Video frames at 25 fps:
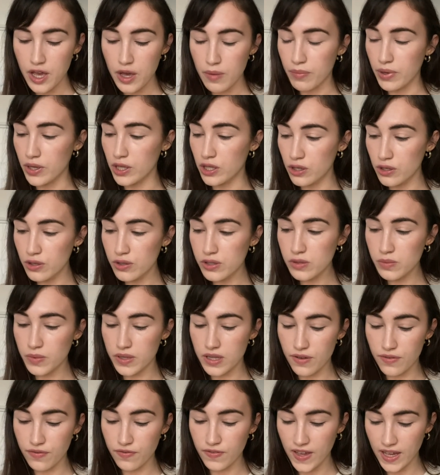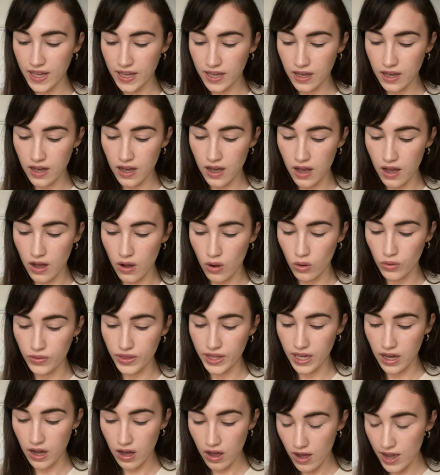but used with a finger on
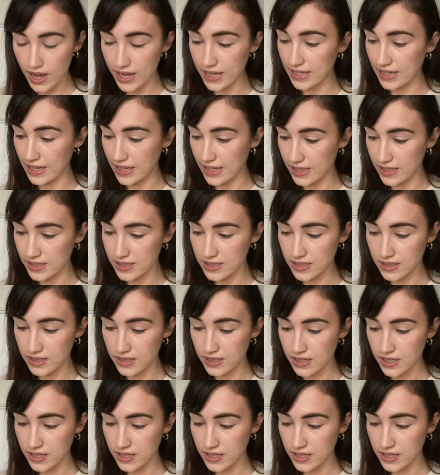the eyelid,